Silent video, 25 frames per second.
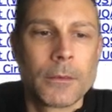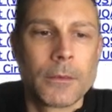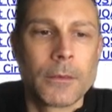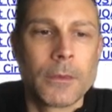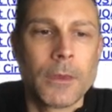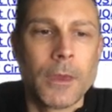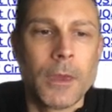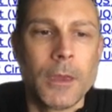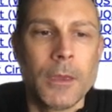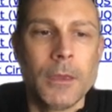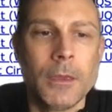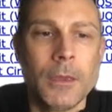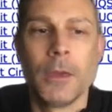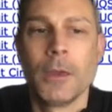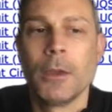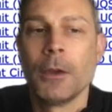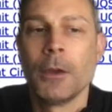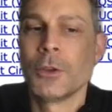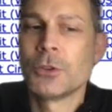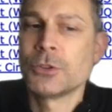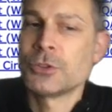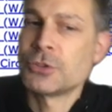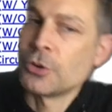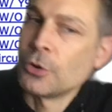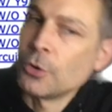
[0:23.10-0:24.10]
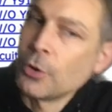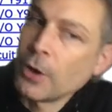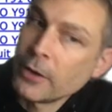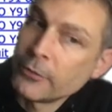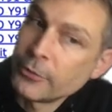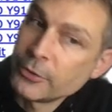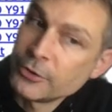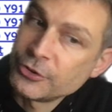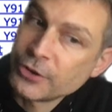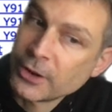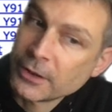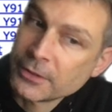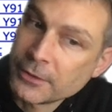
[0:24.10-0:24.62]
Okay. So have
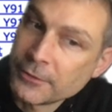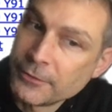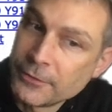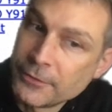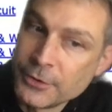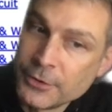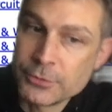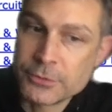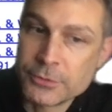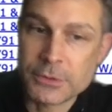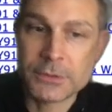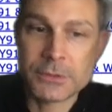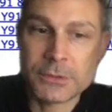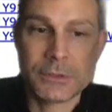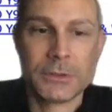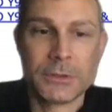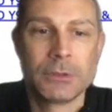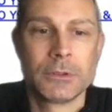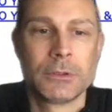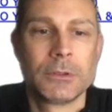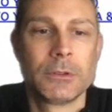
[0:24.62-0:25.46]
we checked the fuses?